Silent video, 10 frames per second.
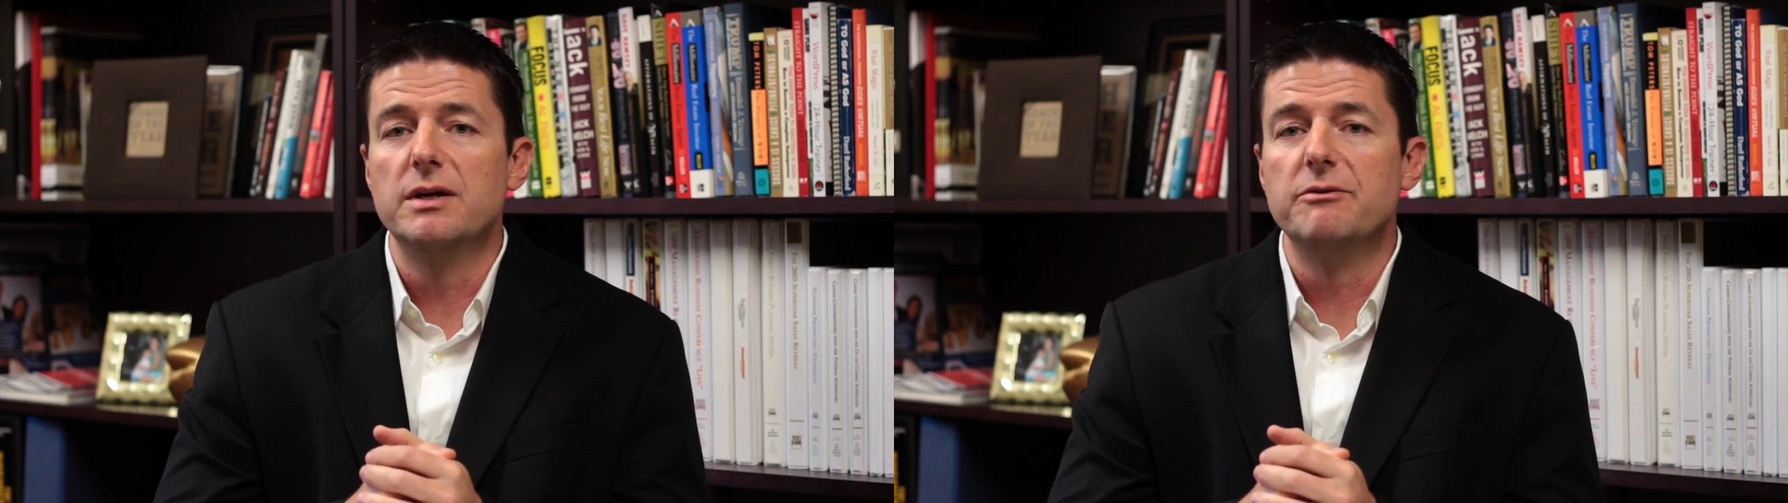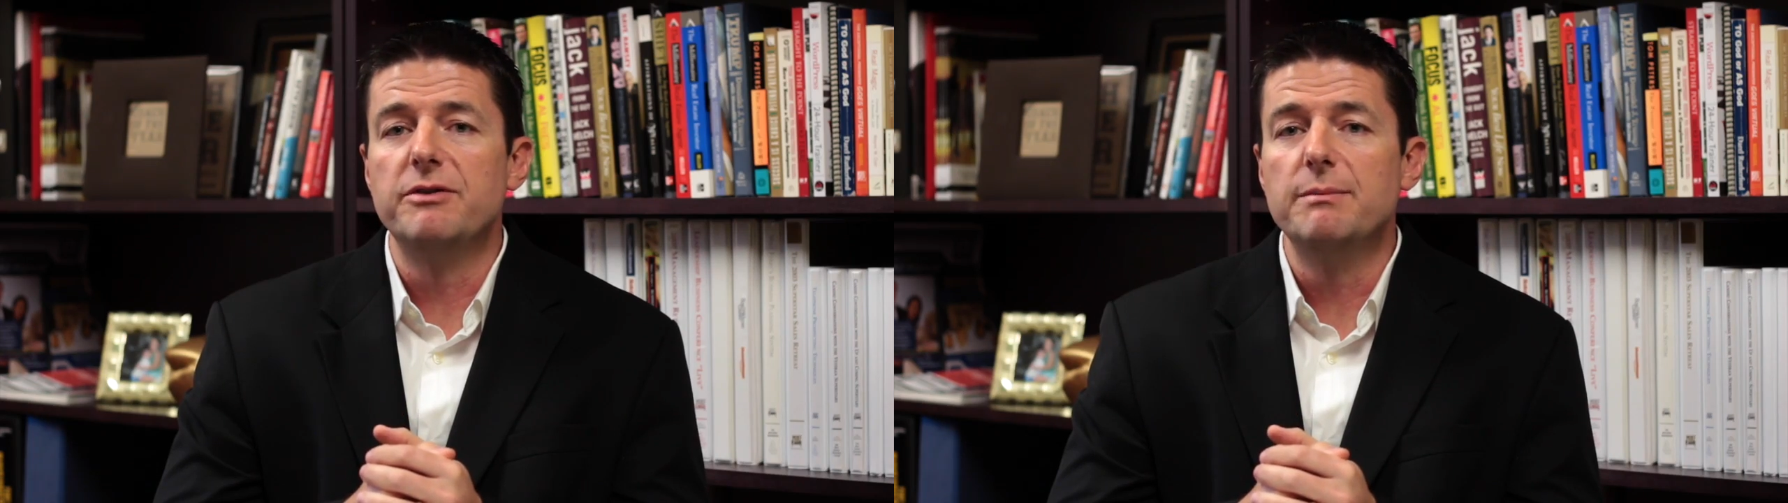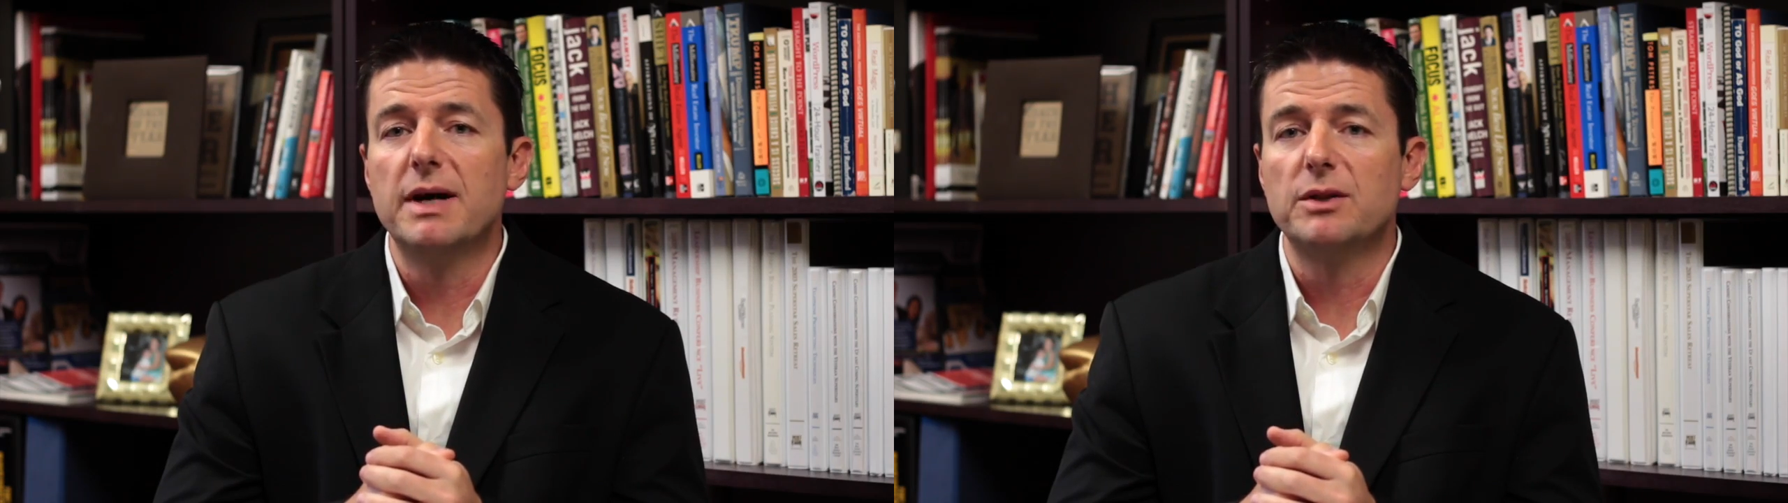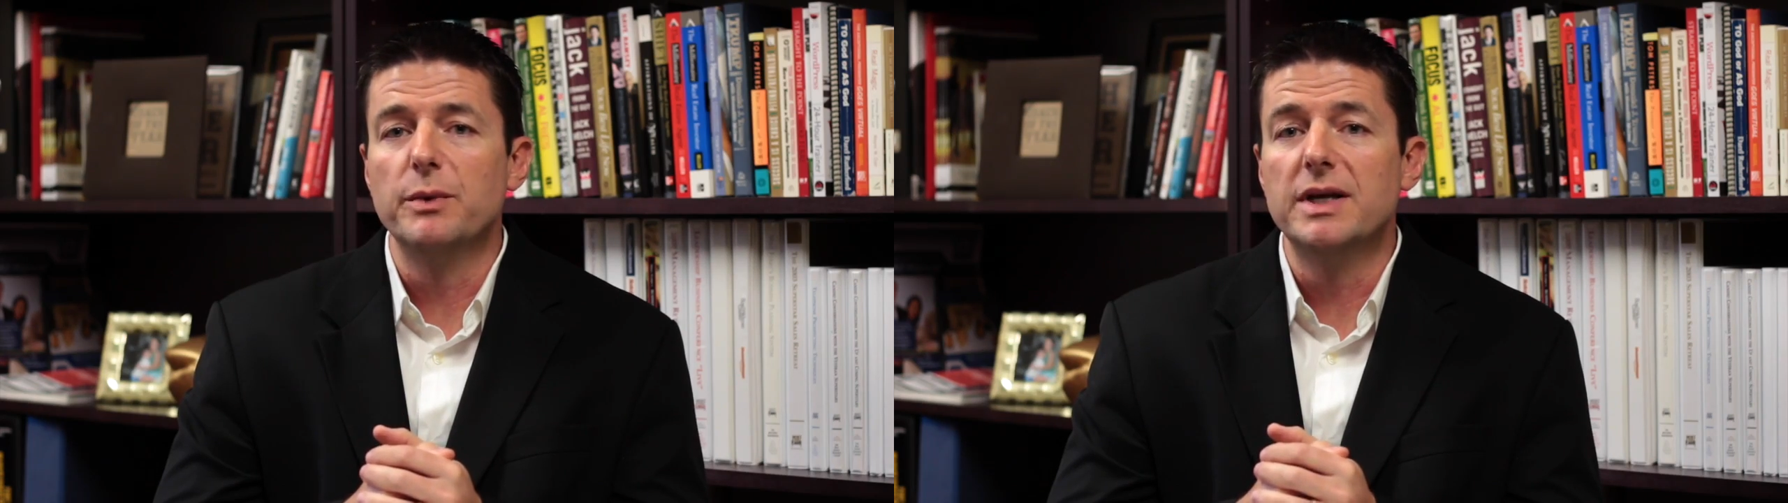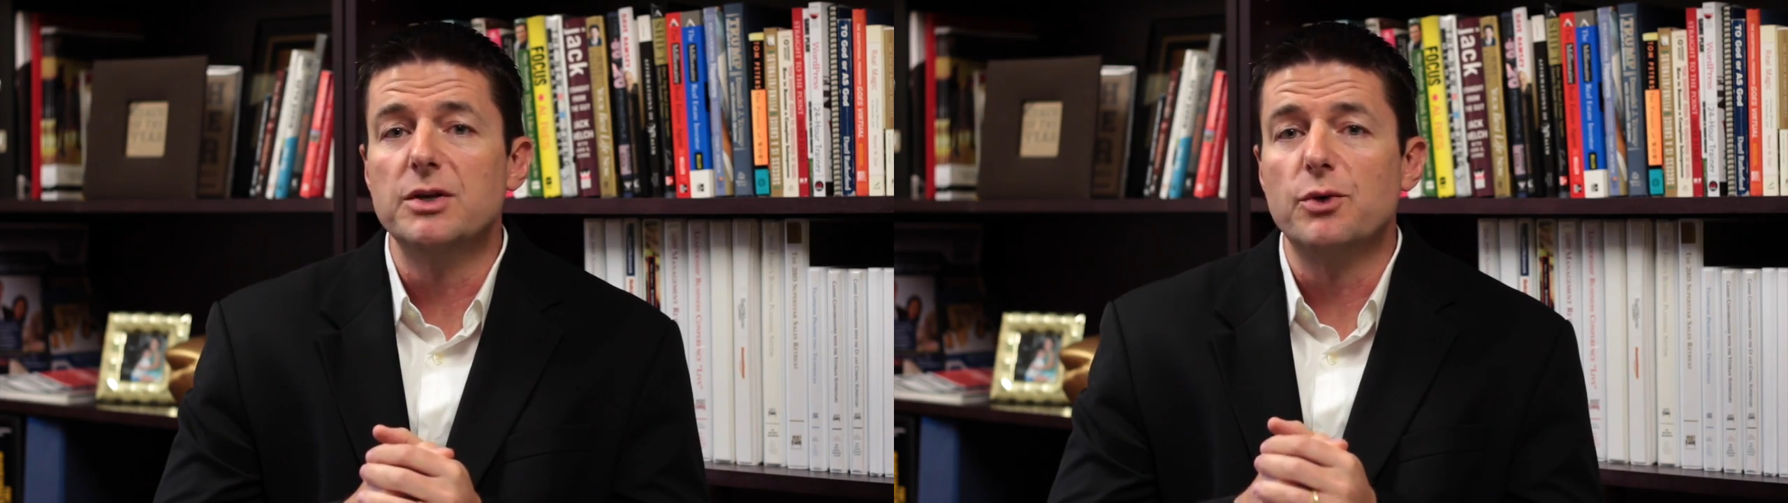and feedback
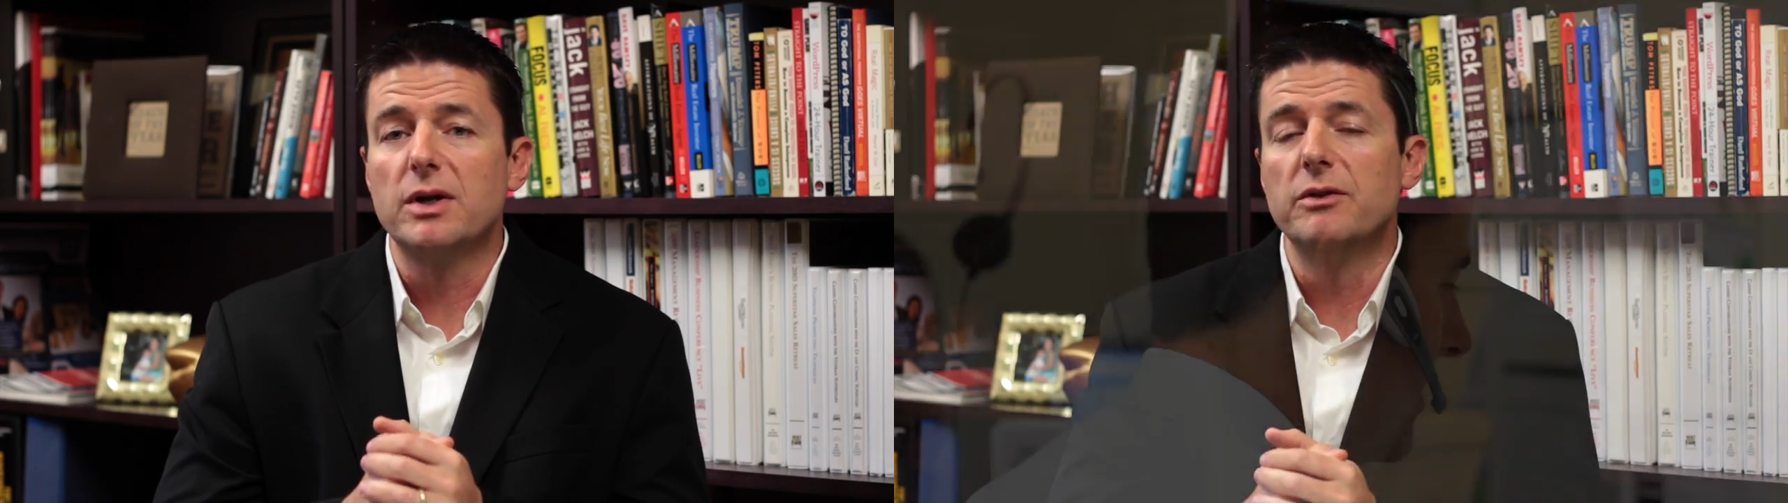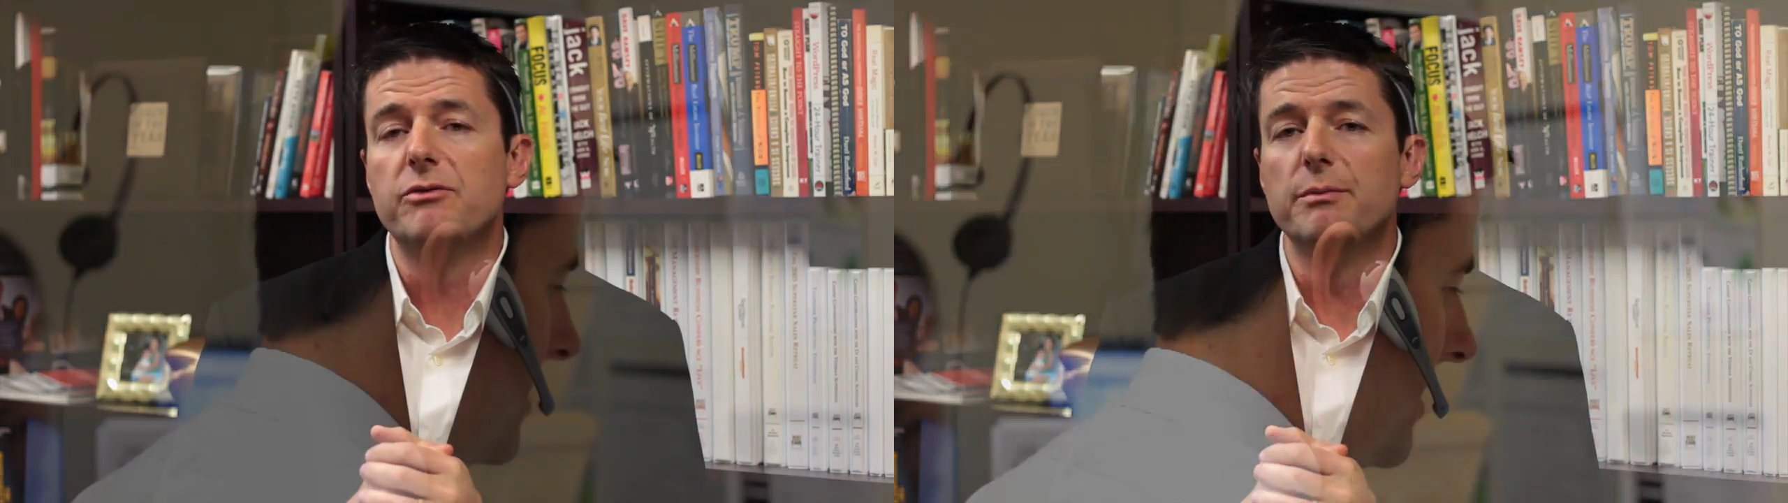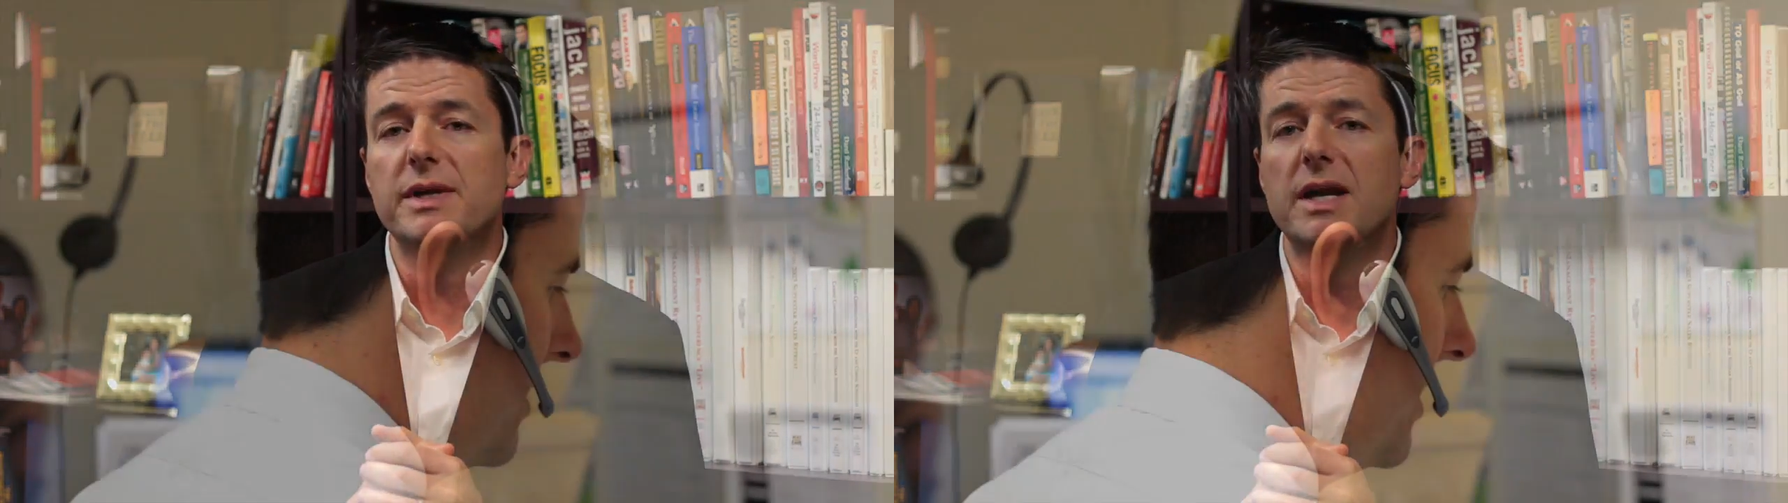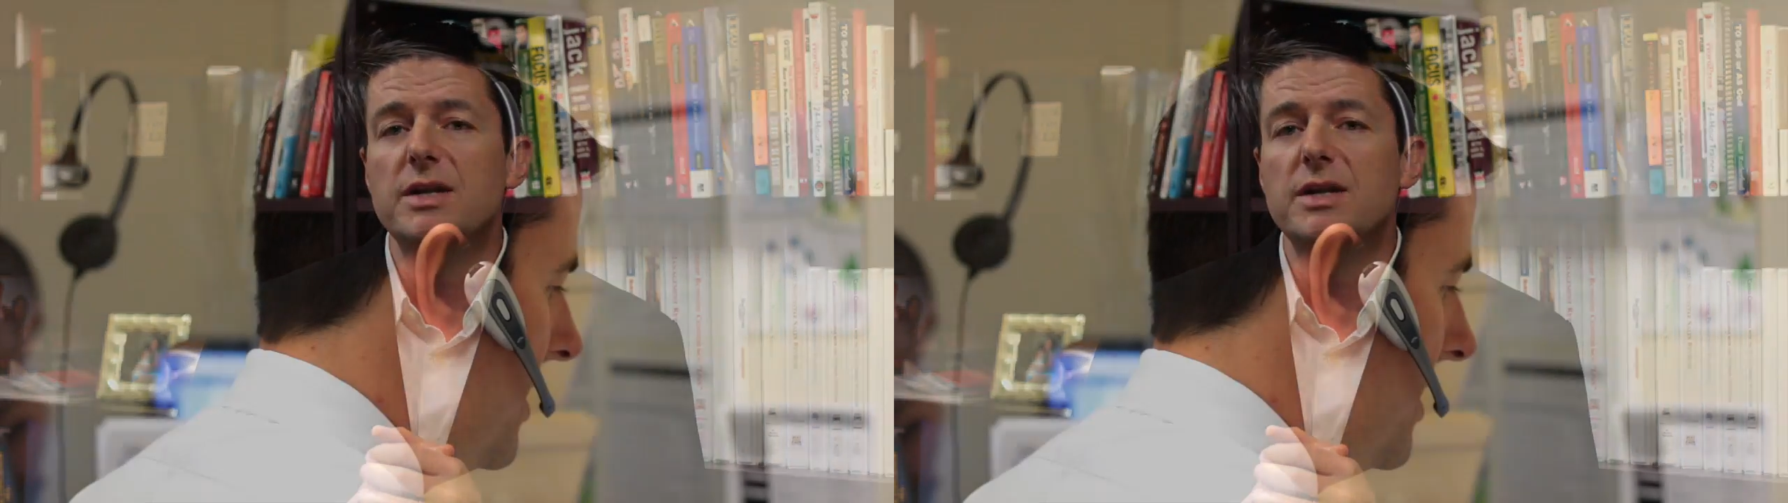that we get directly from the